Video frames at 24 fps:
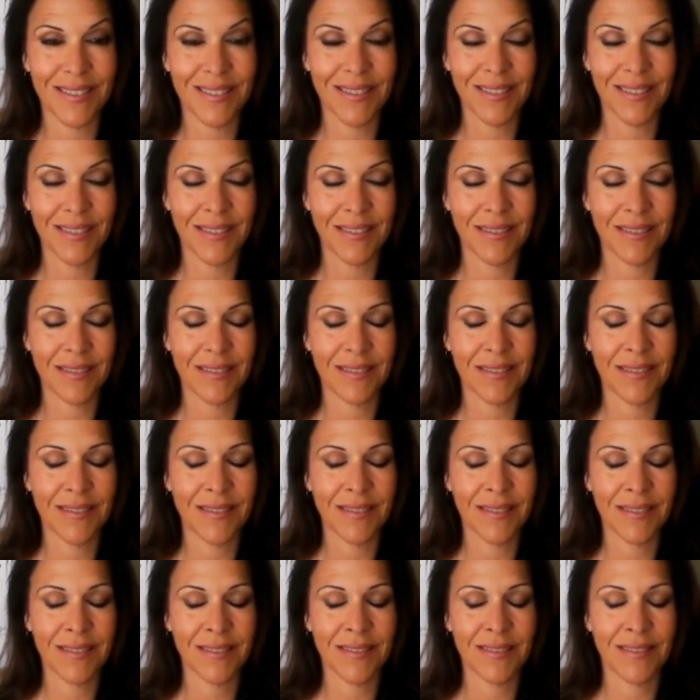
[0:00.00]

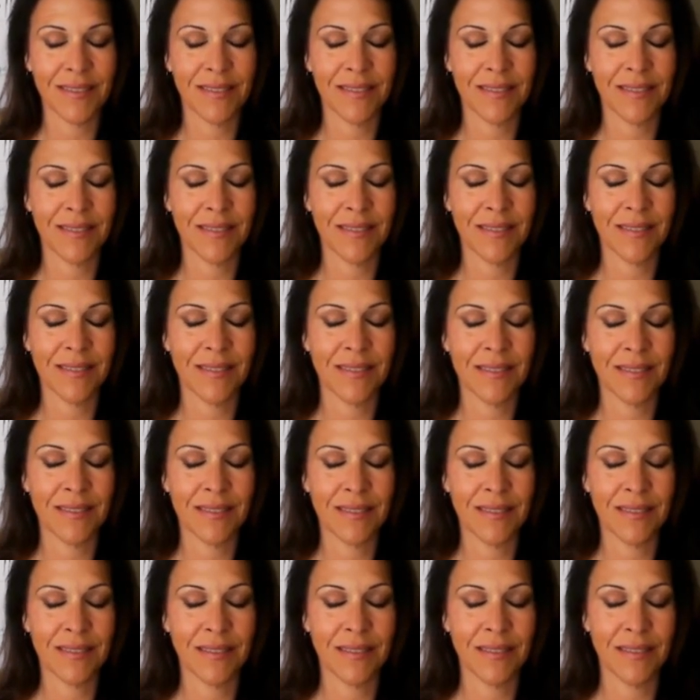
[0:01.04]

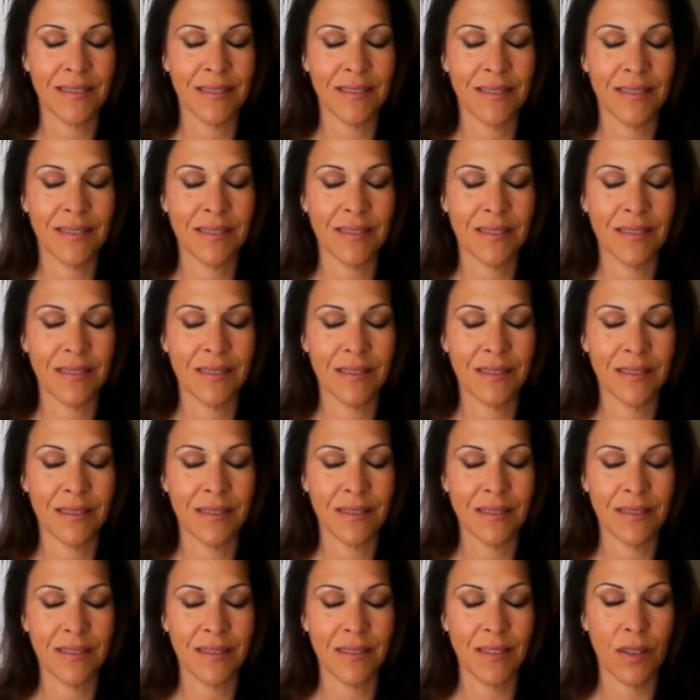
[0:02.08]

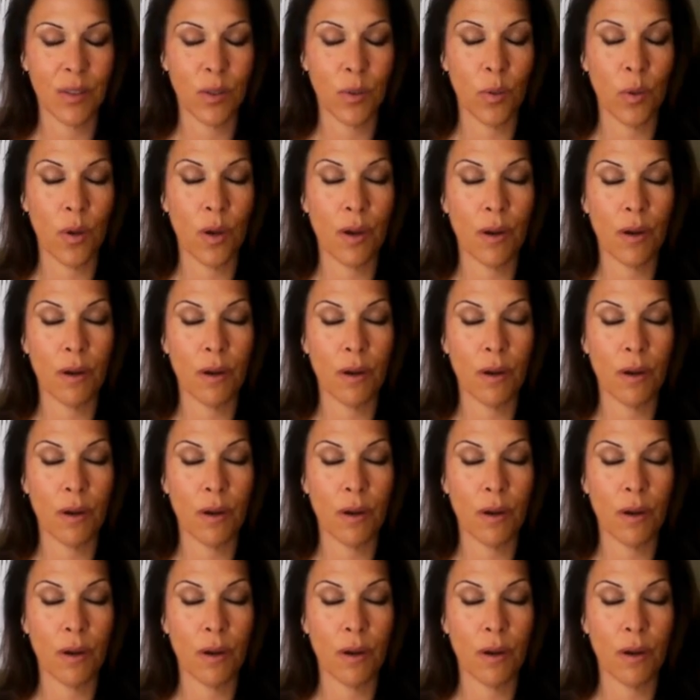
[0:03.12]
Nothing is said.